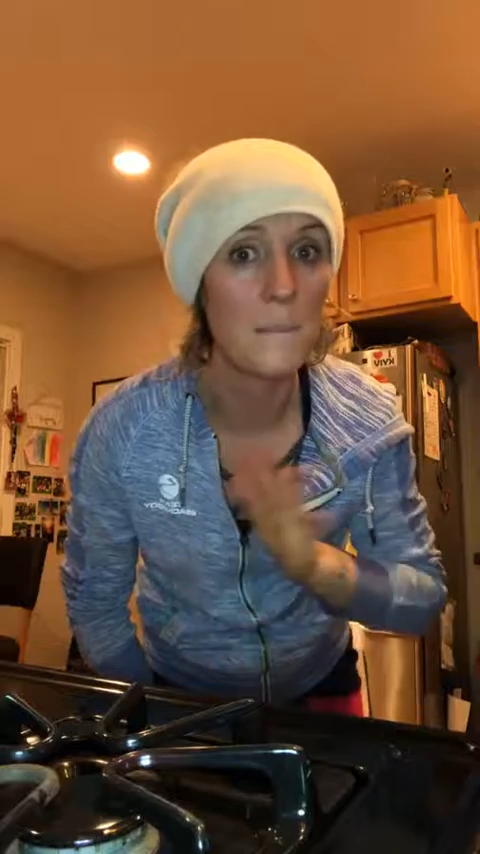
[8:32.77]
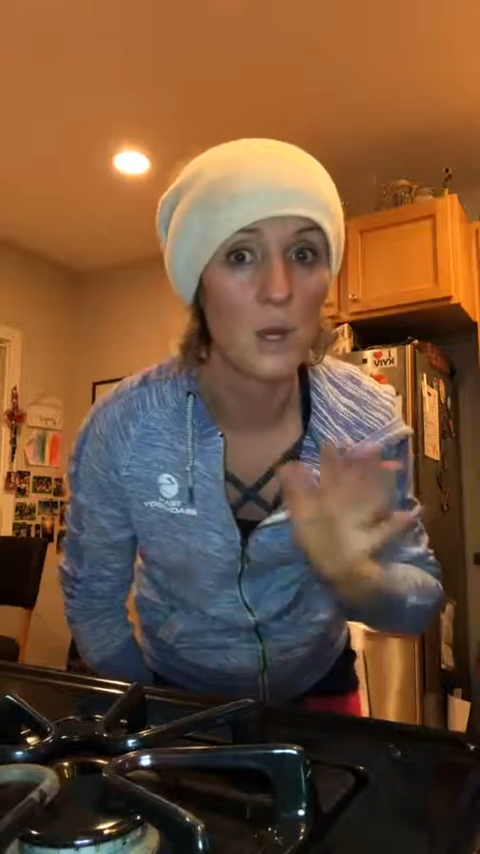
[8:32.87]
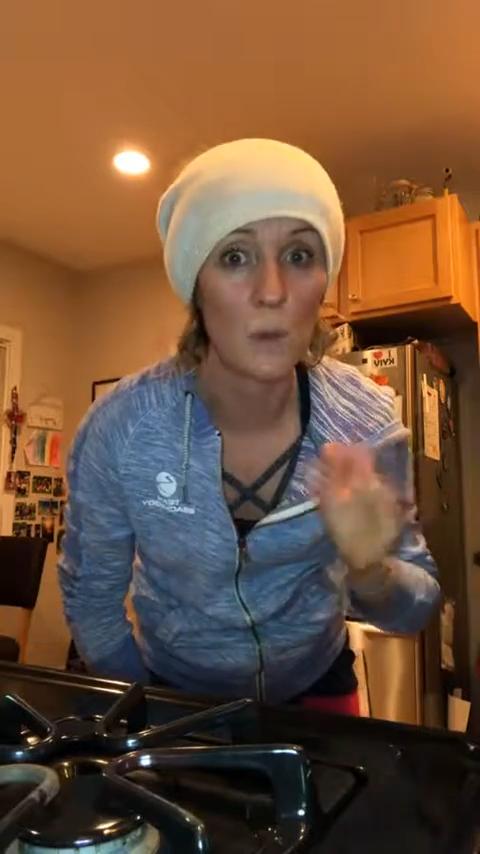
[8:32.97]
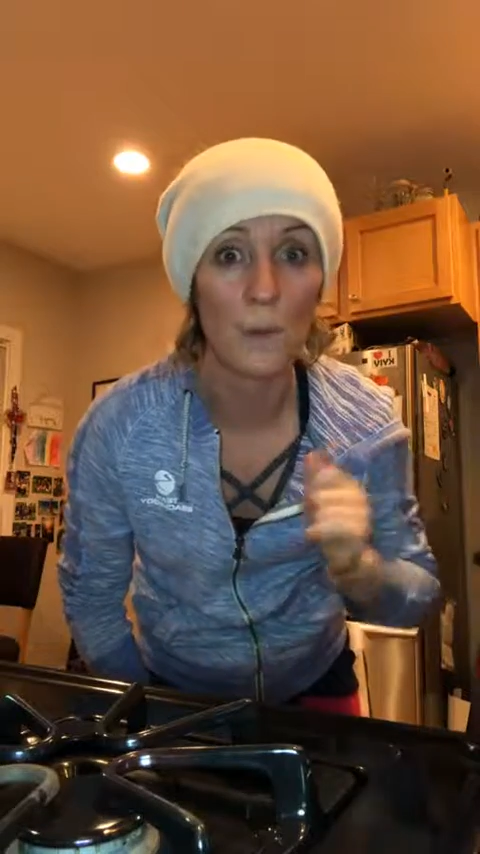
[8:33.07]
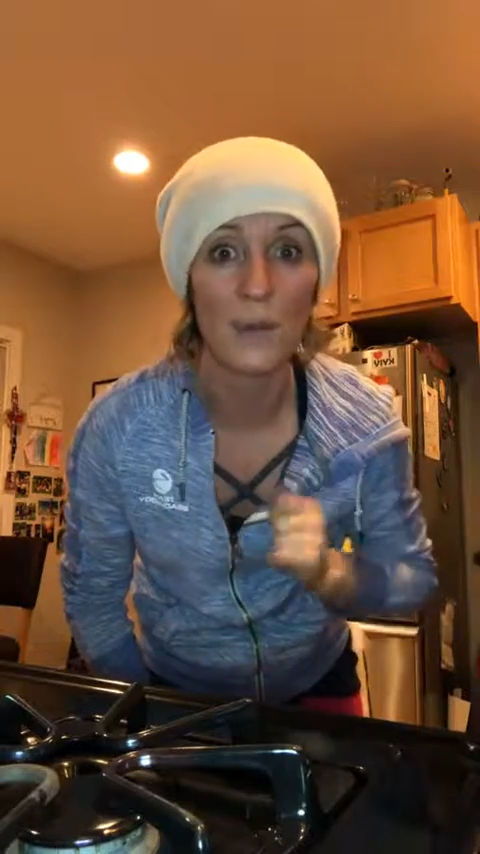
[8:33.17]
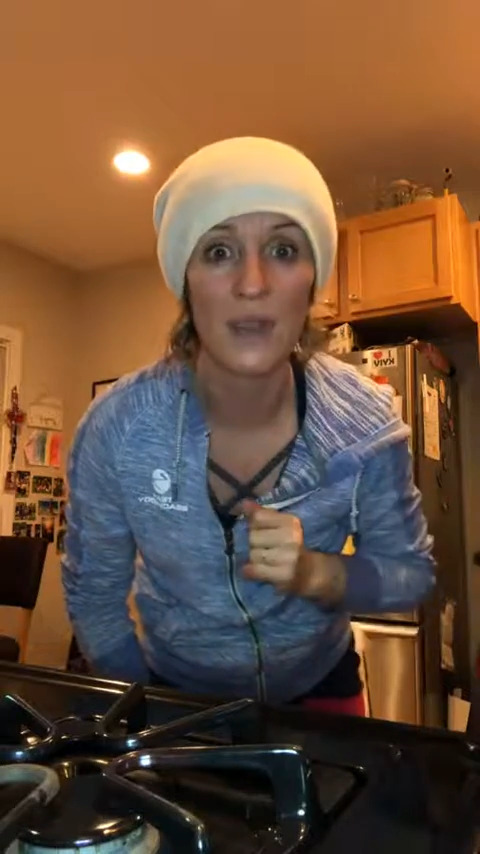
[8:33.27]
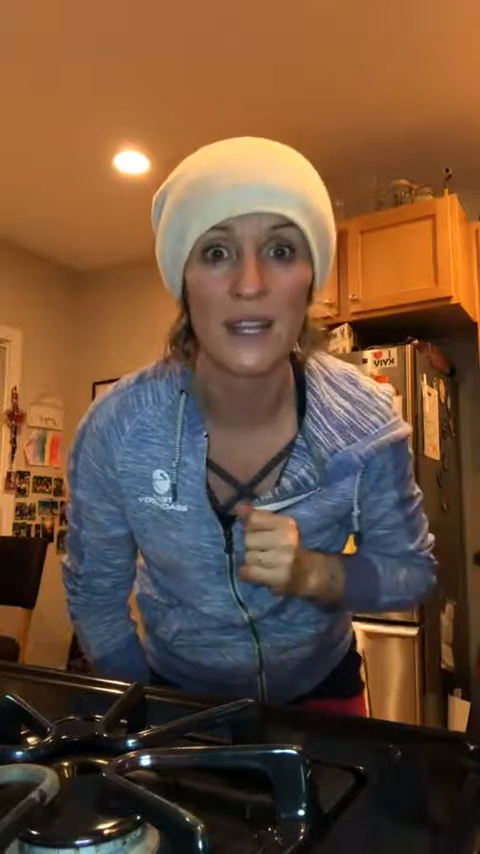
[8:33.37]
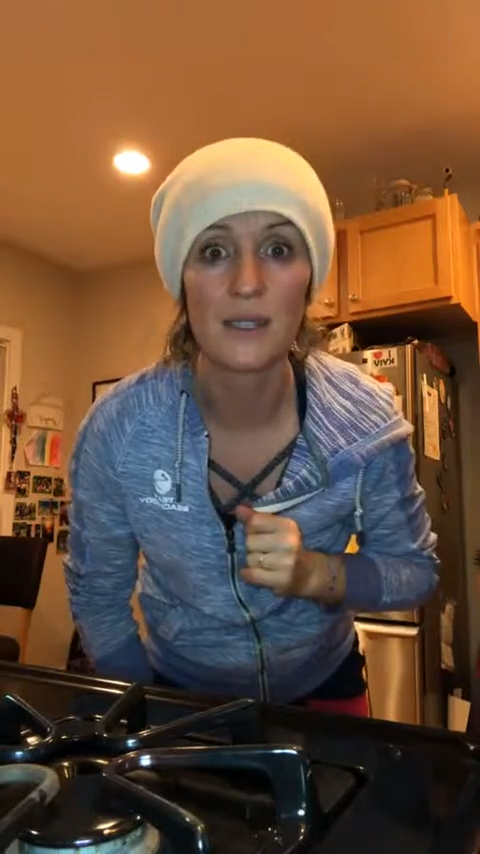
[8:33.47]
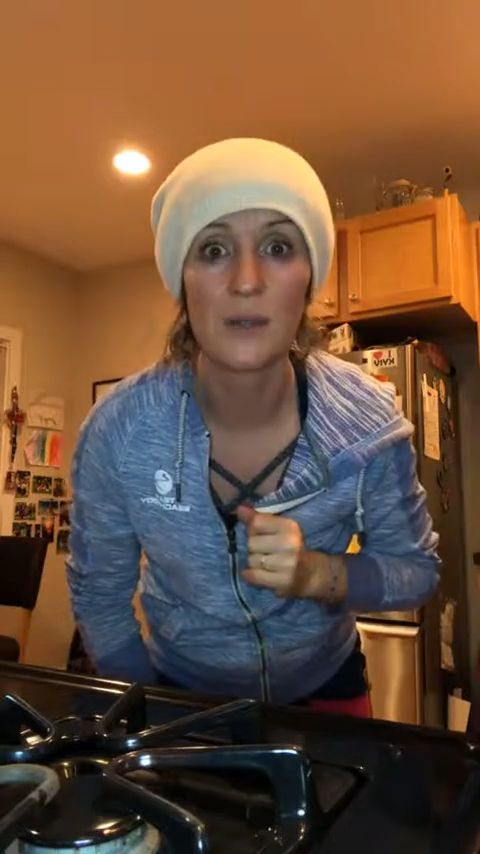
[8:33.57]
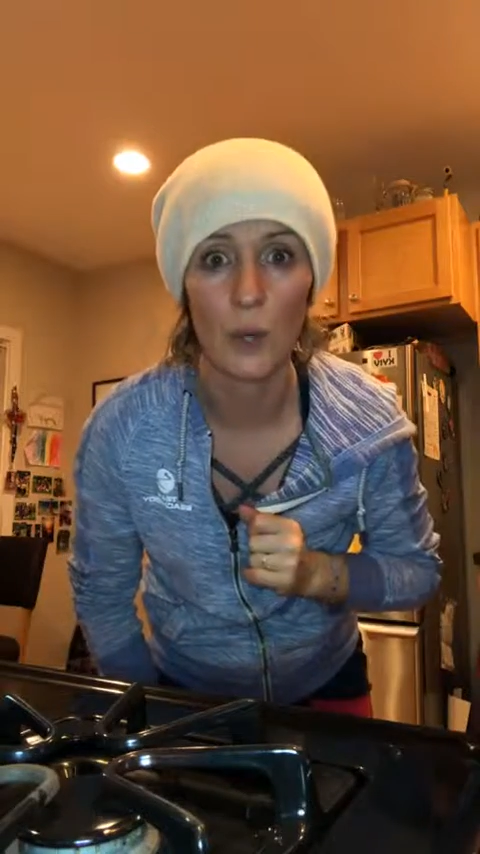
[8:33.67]
Boom.
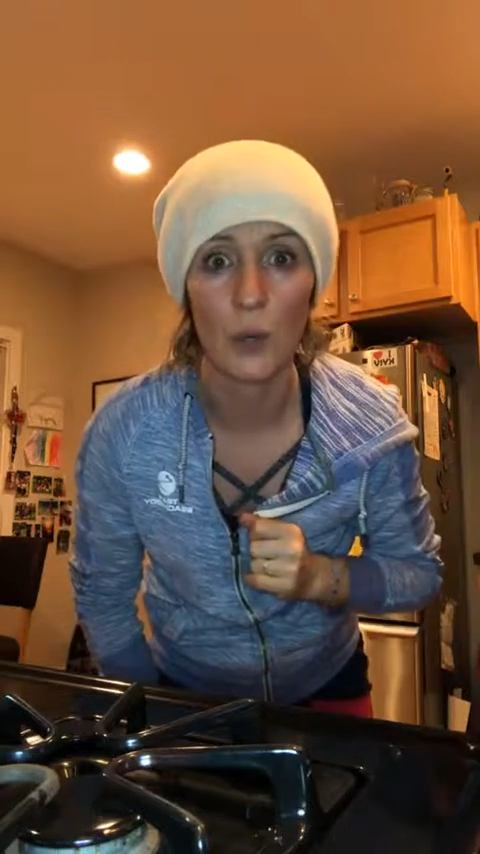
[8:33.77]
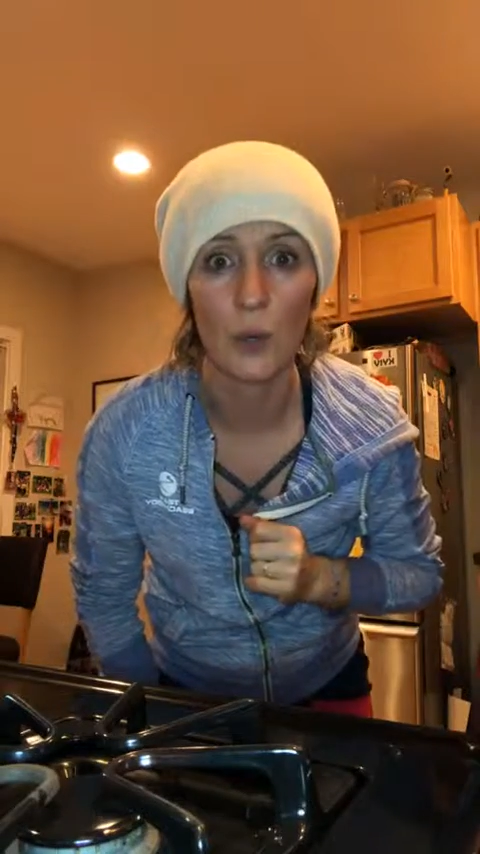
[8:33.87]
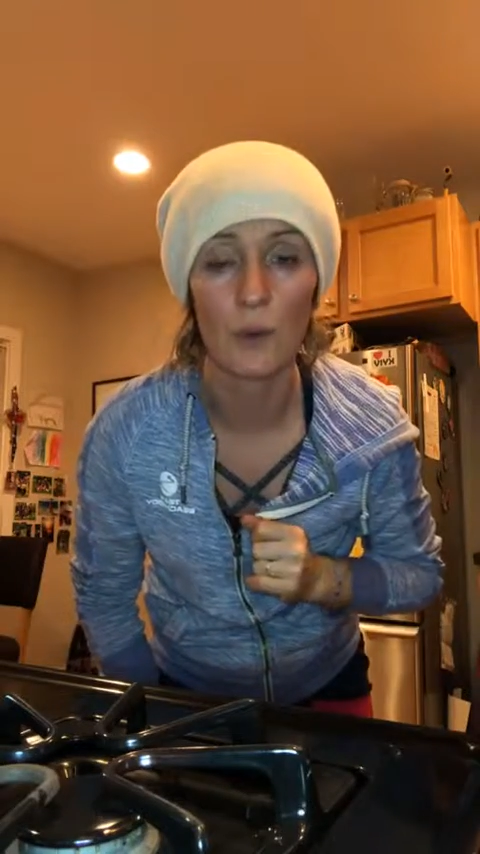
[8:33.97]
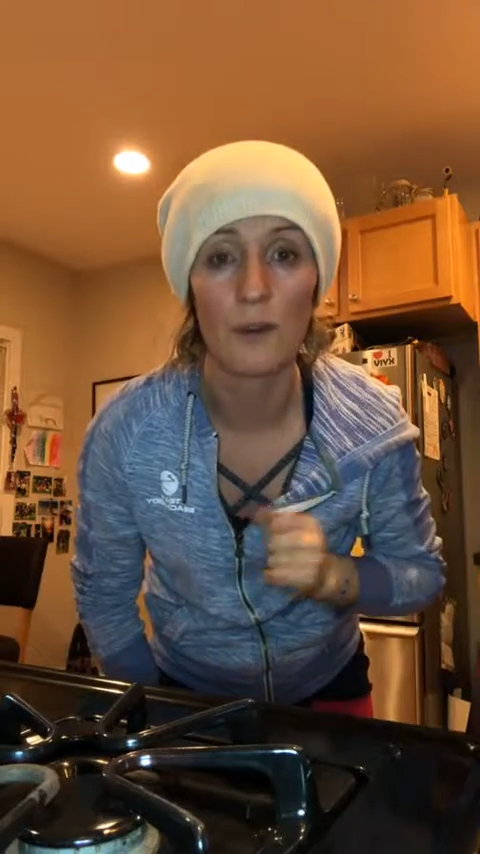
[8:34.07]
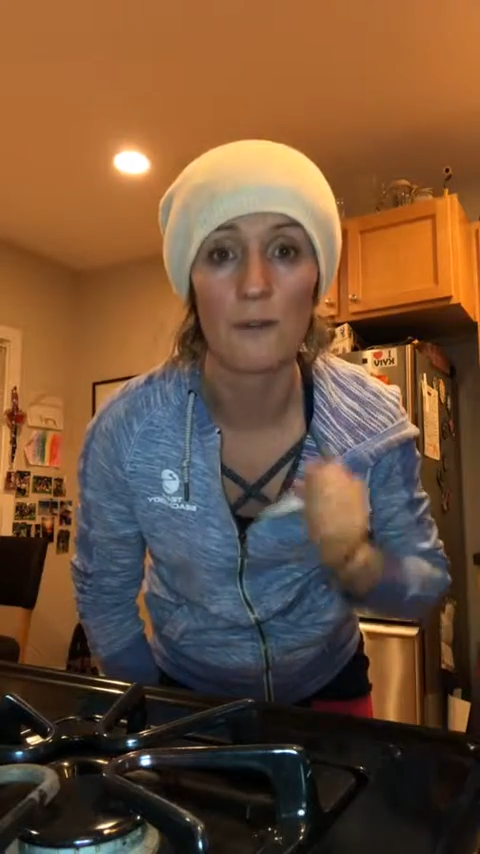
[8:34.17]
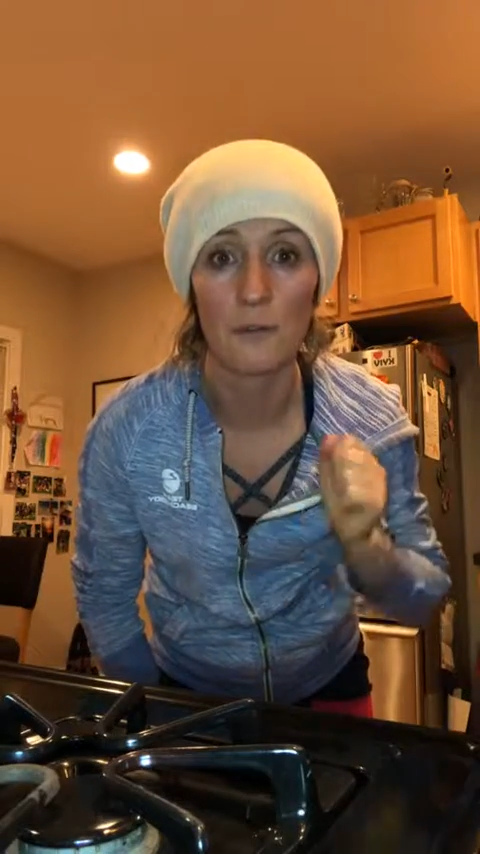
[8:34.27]
That's so